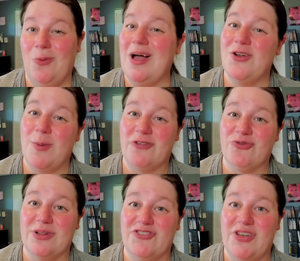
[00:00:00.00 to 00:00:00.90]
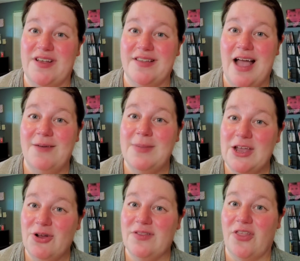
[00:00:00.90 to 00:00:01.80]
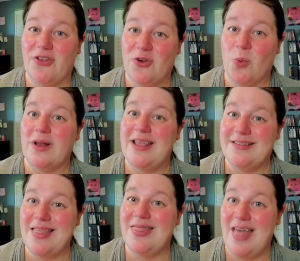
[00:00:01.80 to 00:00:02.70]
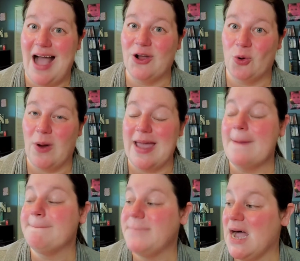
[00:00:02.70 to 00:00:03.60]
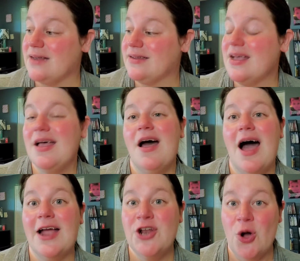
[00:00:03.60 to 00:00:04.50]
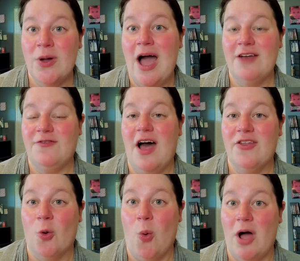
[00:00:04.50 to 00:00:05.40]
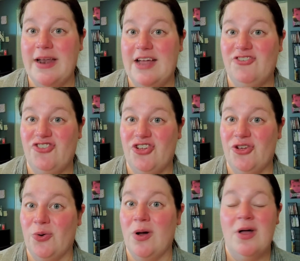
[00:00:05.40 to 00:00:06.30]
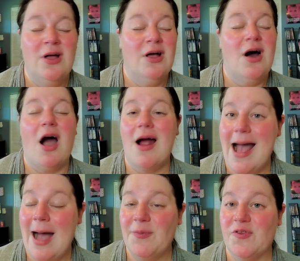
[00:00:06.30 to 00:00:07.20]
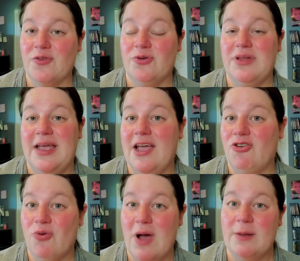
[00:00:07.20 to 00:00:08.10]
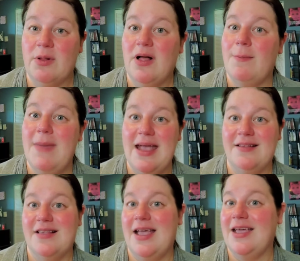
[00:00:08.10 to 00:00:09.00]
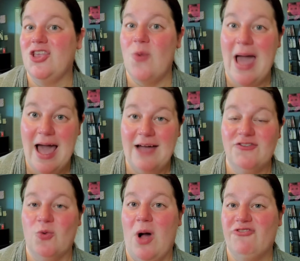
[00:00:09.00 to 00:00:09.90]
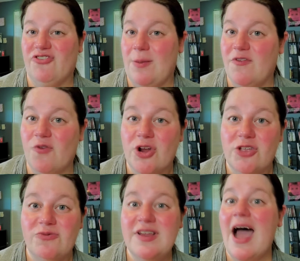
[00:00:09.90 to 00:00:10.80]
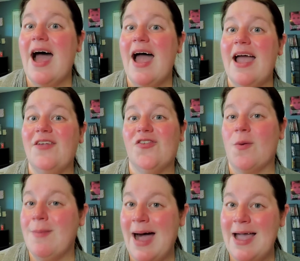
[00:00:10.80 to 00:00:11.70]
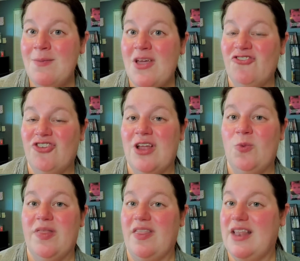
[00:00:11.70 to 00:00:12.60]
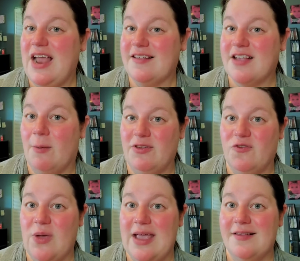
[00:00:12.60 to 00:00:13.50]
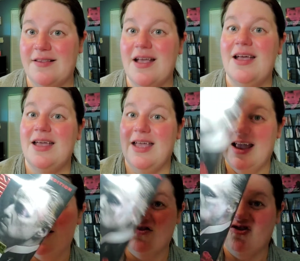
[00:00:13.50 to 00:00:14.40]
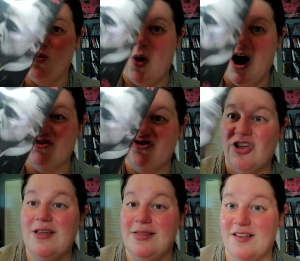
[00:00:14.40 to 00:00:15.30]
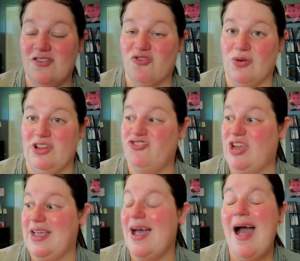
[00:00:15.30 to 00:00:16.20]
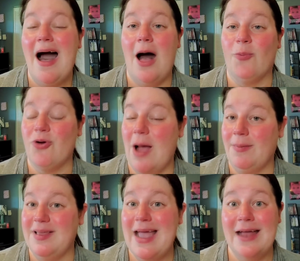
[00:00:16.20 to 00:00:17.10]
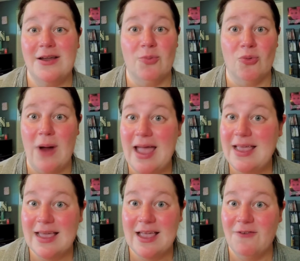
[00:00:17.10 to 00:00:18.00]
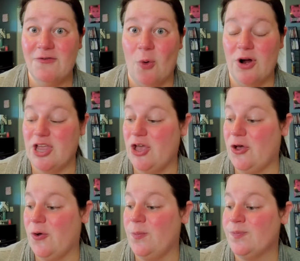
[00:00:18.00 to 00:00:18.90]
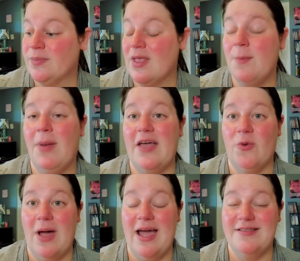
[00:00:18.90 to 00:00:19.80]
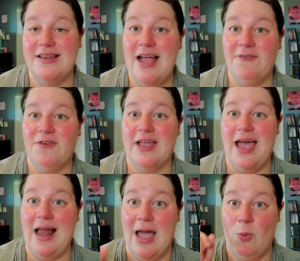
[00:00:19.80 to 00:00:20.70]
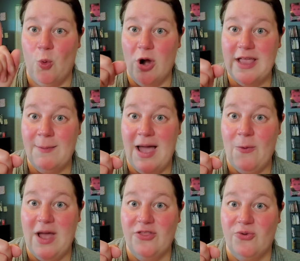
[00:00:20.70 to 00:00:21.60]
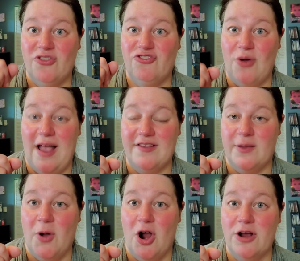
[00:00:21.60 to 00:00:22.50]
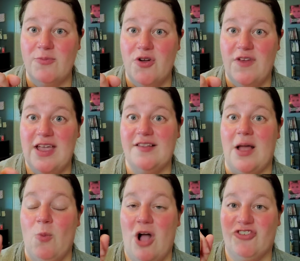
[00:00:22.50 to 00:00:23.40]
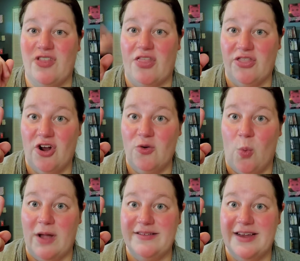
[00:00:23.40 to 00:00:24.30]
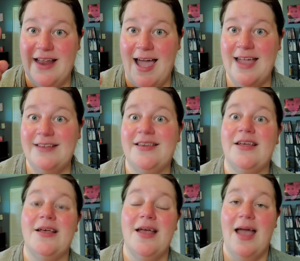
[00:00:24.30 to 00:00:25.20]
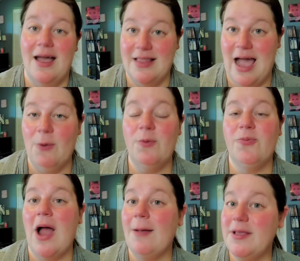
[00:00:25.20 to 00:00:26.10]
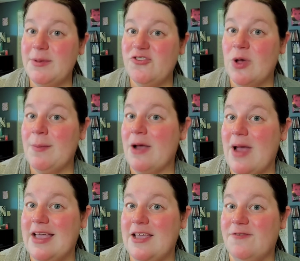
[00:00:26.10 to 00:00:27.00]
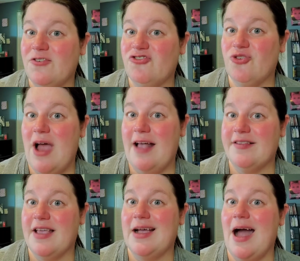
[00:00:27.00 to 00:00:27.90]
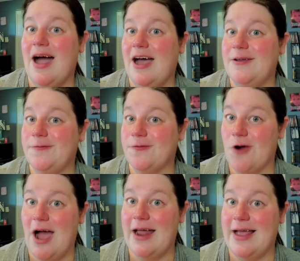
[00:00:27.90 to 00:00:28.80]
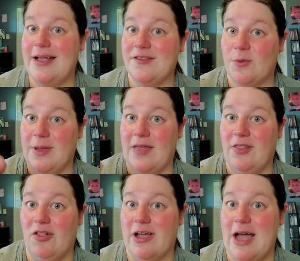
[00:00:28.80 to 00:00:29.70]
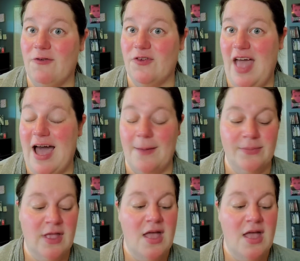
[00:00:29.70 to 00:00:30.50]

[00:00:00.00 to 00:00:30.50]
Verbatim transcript: Well, I don't know about trilogies. I'm hearing the third one isn't that great, but I know Godfather one and two are absolutely incredible, amazing. You have to watch them before you die. So my mission within the next couple of weeks is to watch this trilogy. I'll probably end up ranking it for you. By the way, I did not forget, I'm working my way through the Jurassic Park movies. I'm watching the third one tonight. And I will probably be doing my ranking for Jurassic on Friday, so be on the lookout for that.